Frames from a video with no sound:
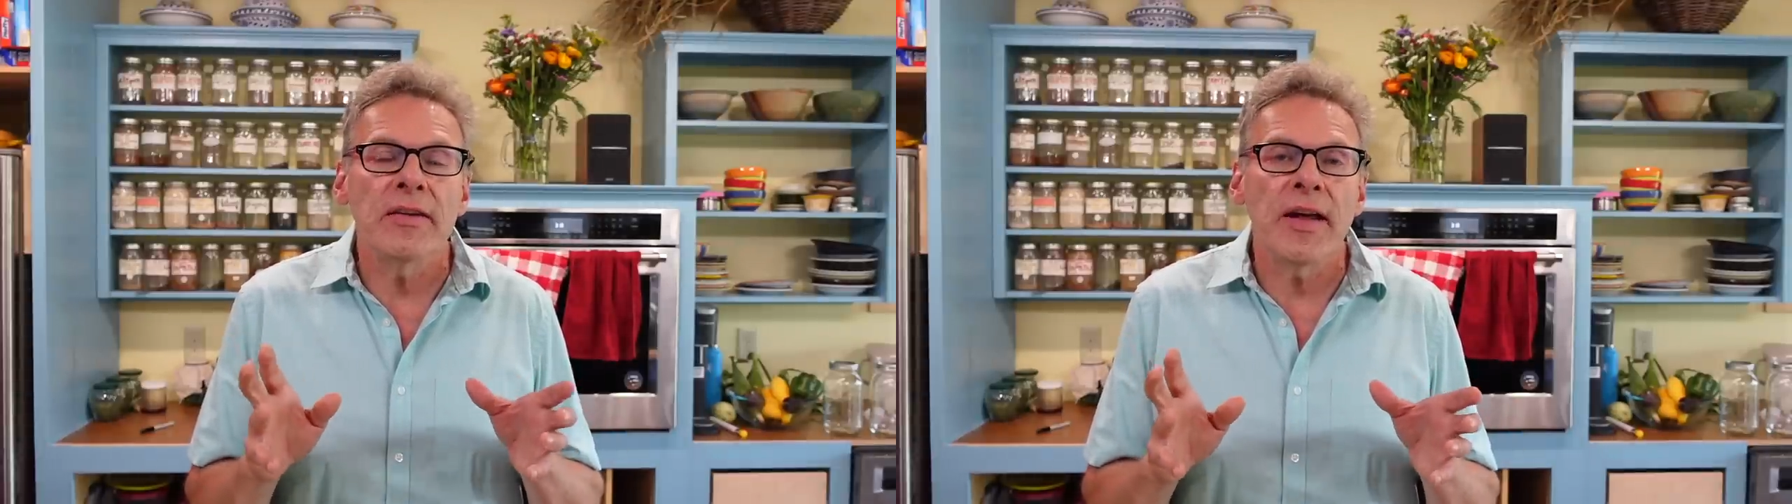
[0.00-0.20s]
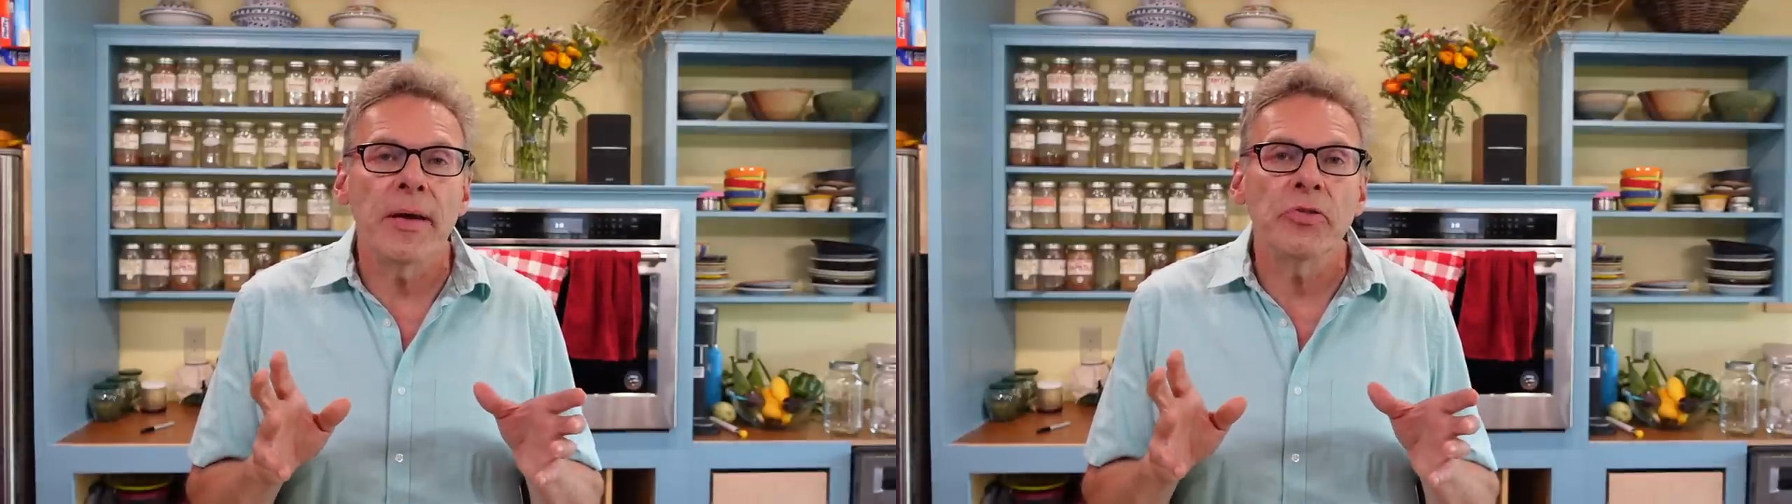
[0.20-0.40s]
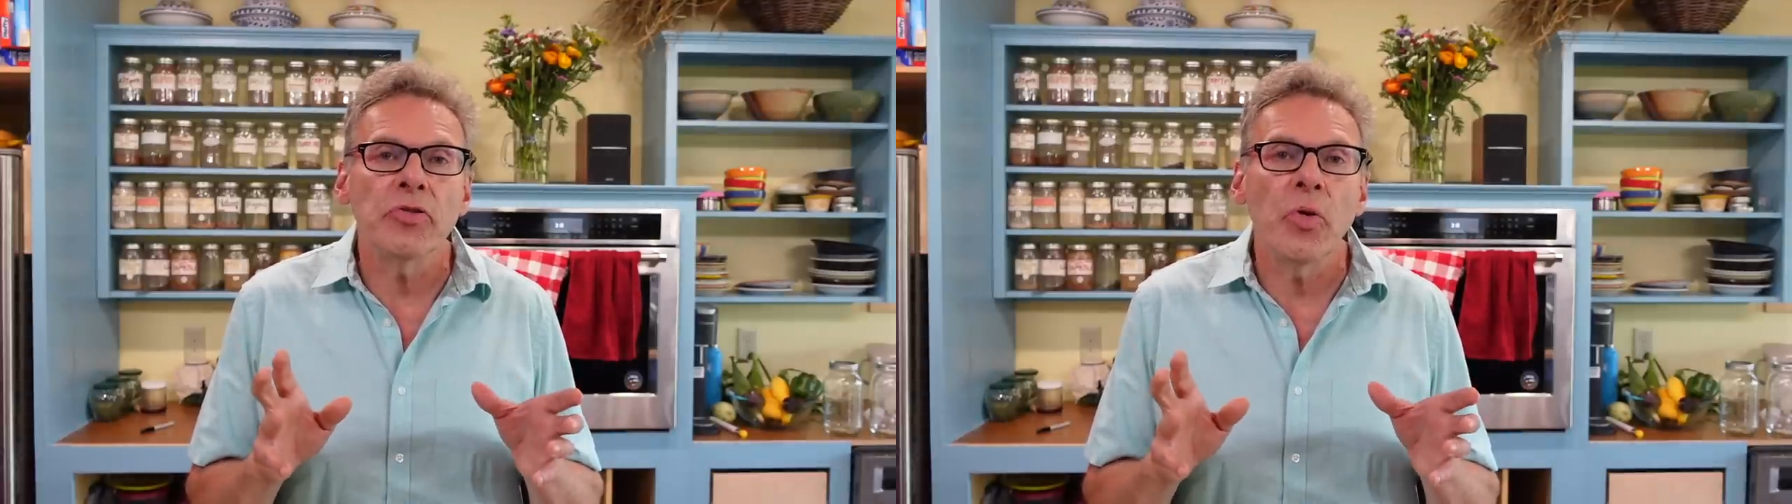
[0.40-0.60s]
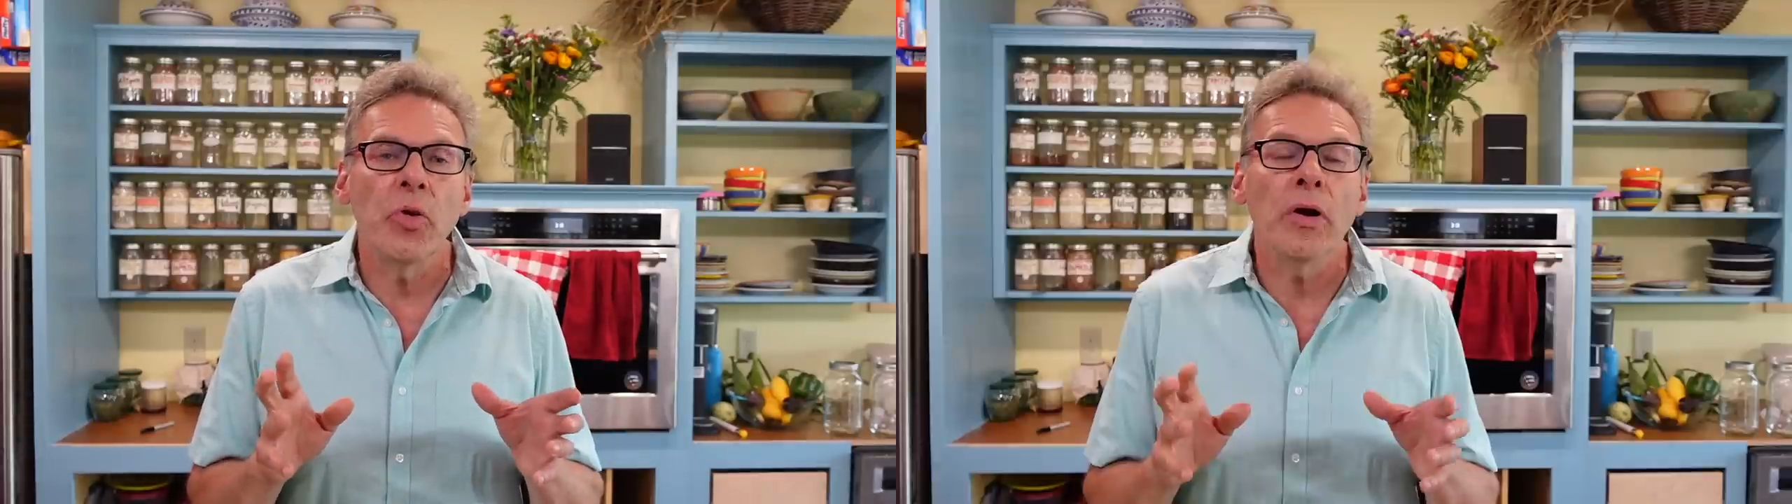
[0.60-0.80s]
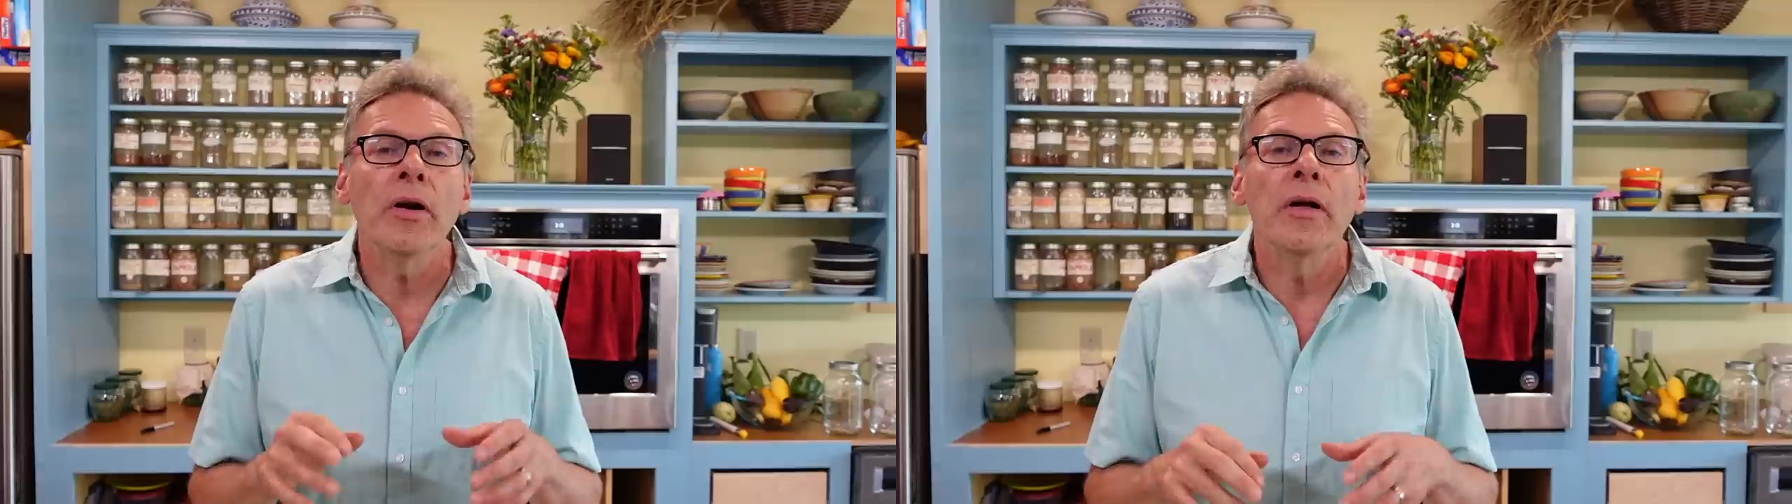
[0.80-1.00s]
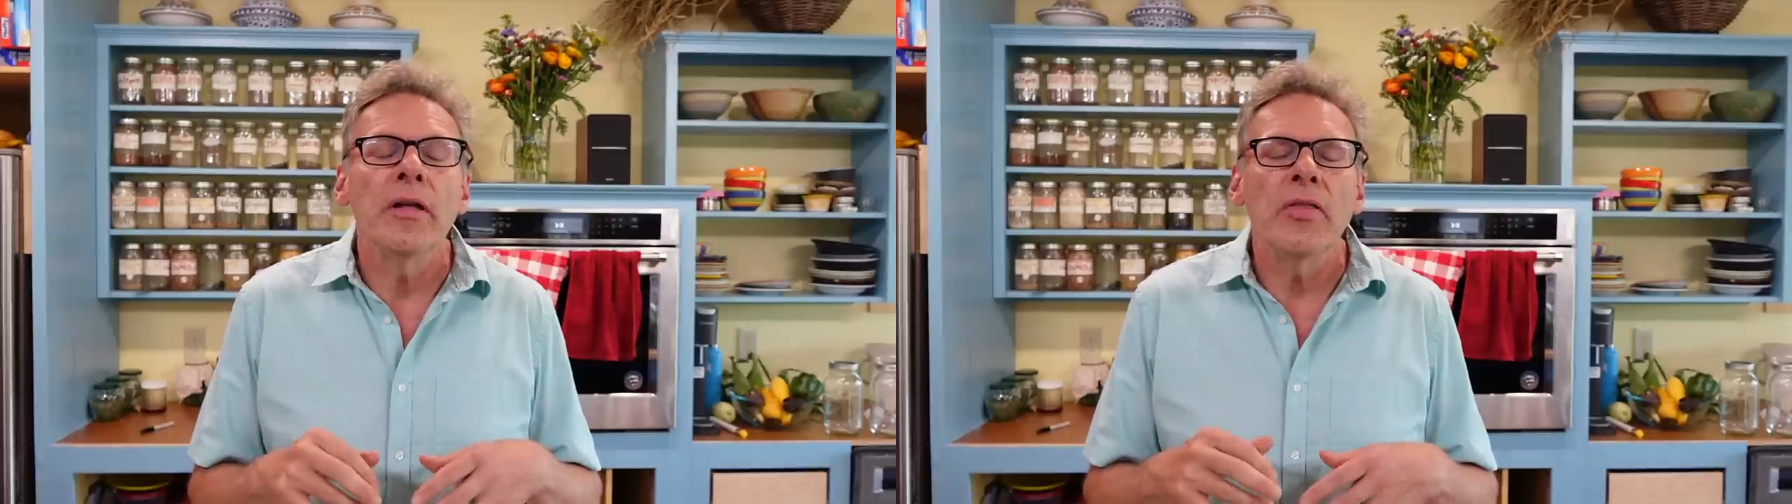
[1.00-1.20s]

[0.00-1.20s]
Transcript: type store,